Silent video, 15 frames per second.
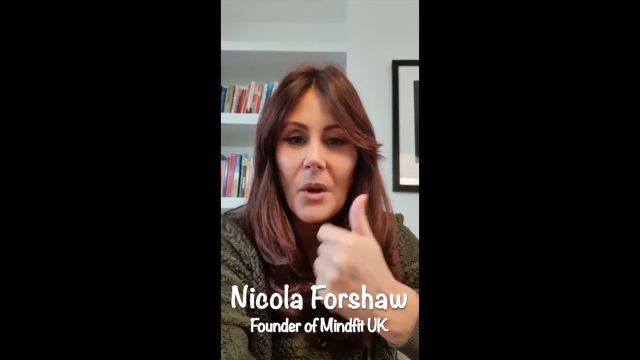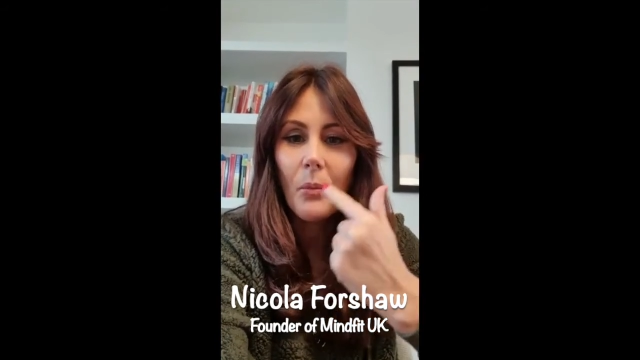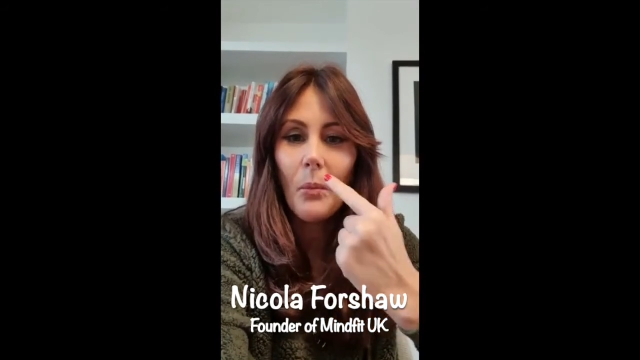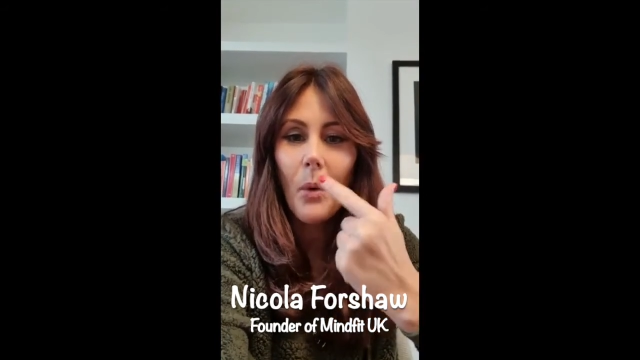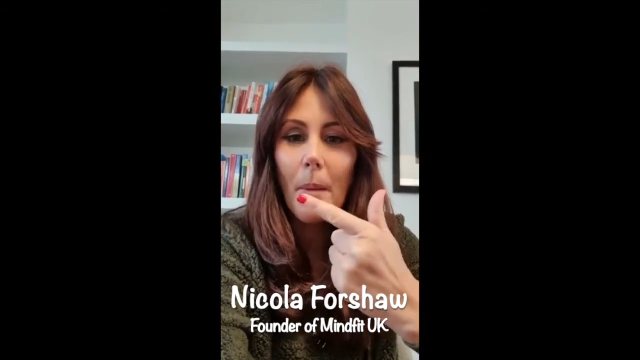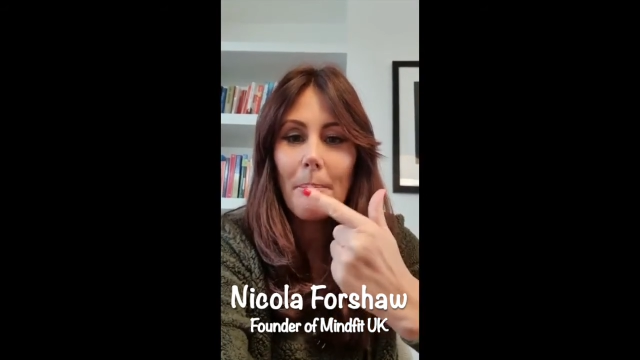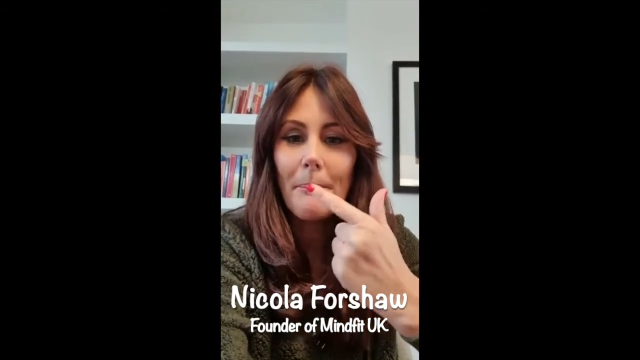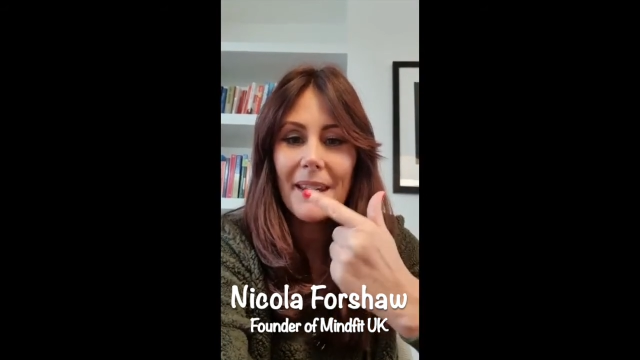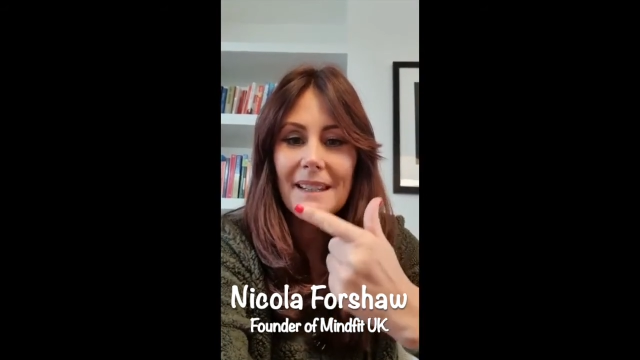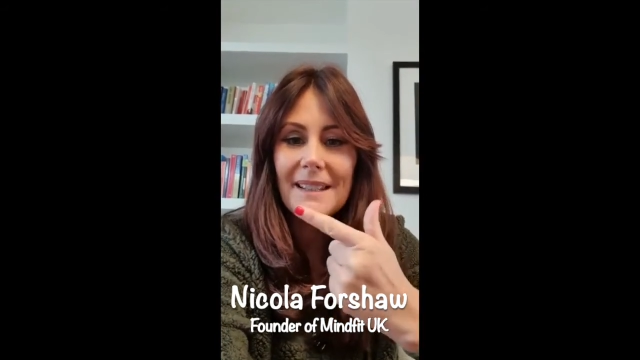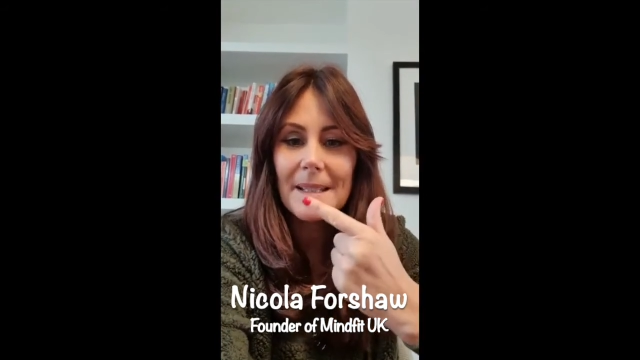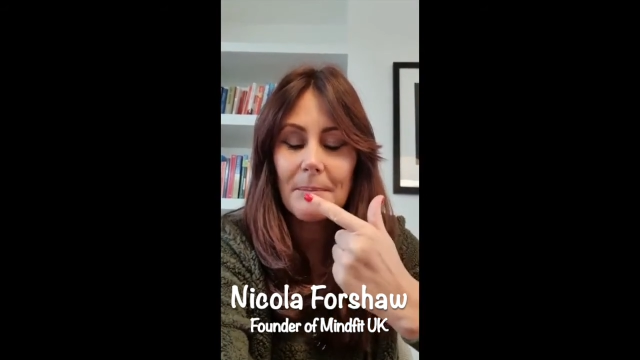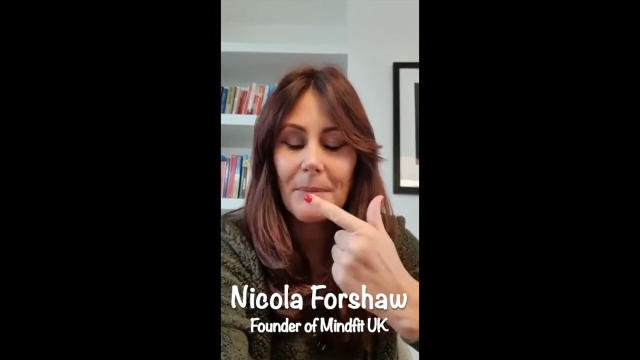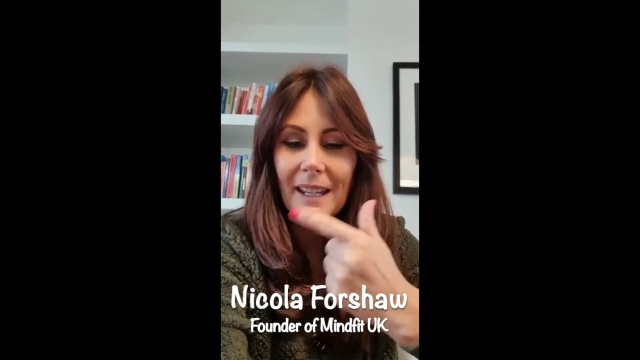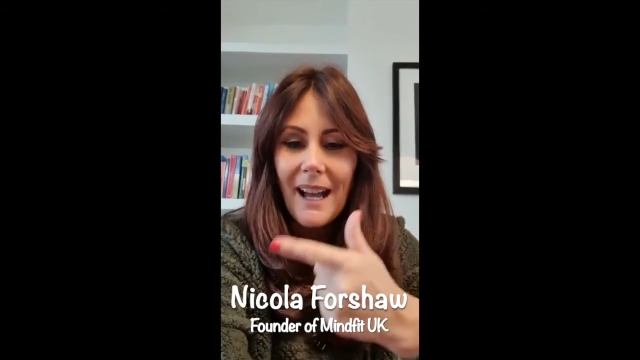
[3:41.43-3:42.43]
What
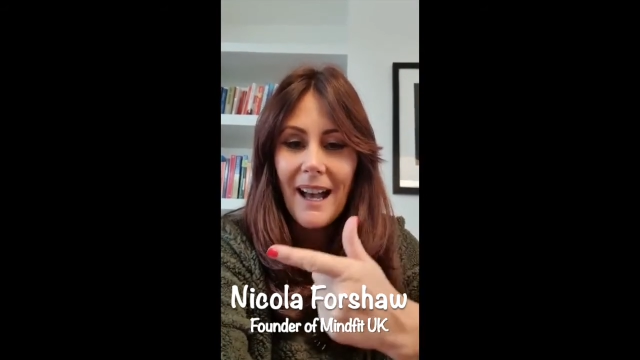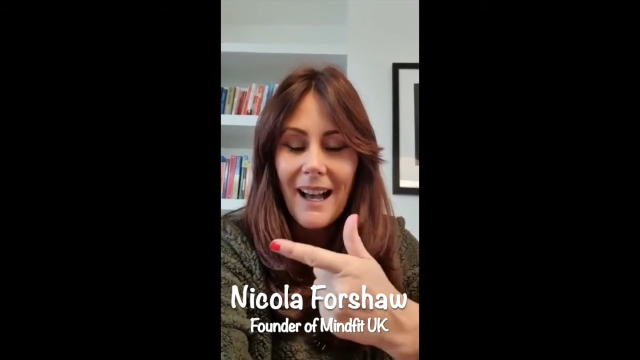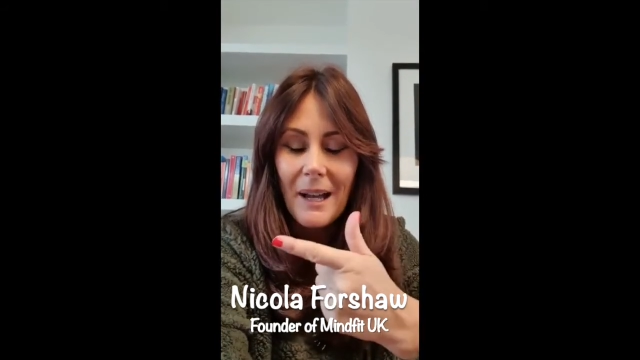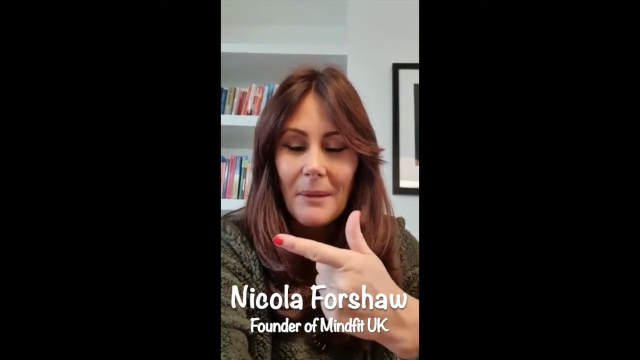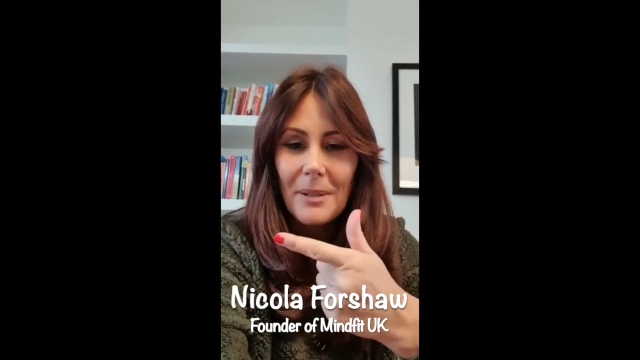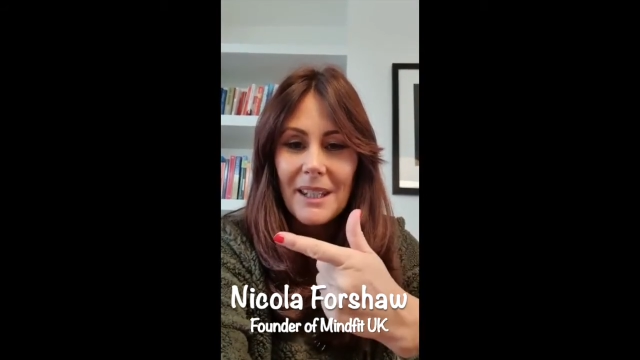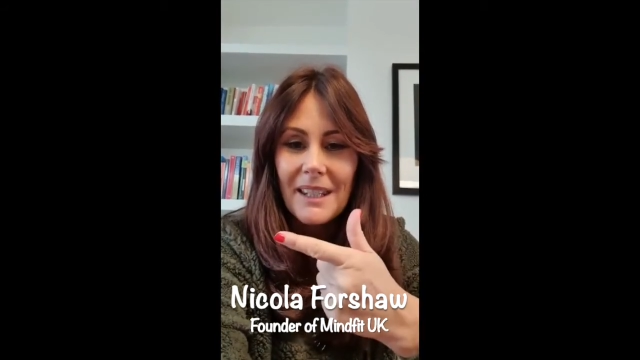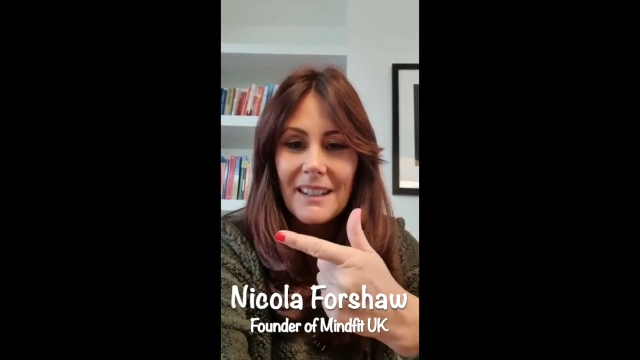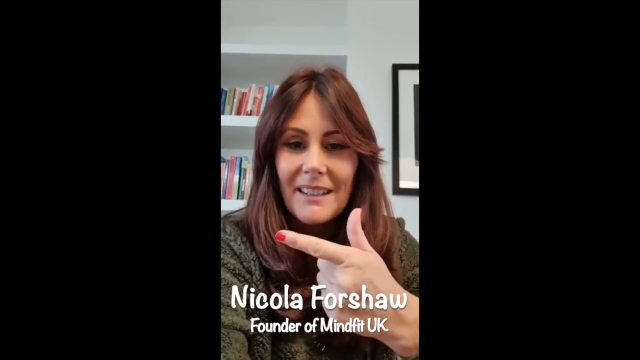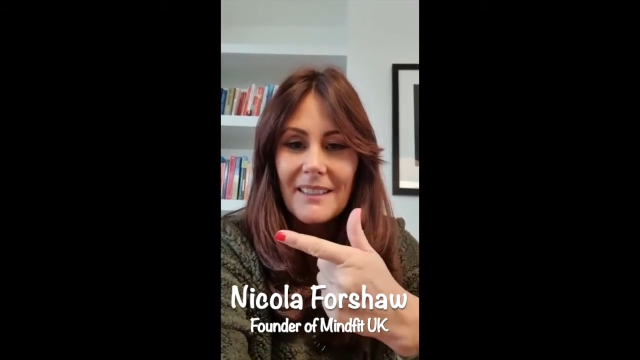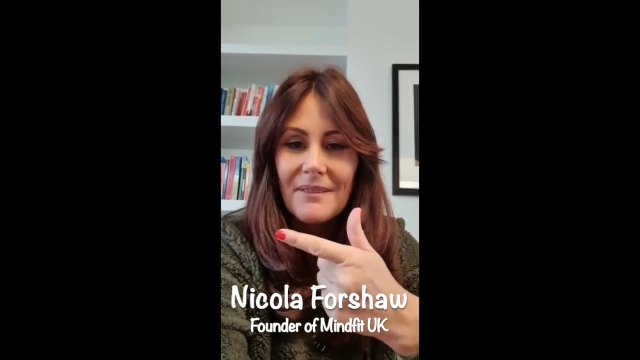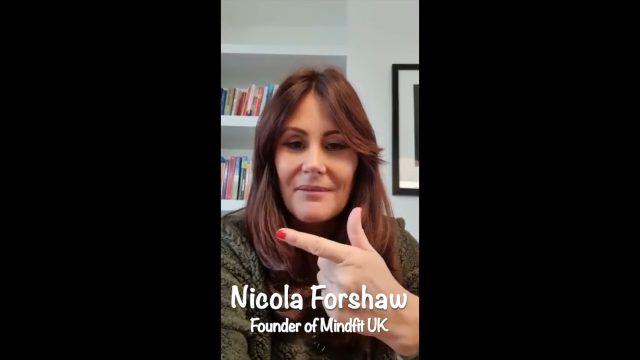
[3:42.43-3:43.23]
makes me happy?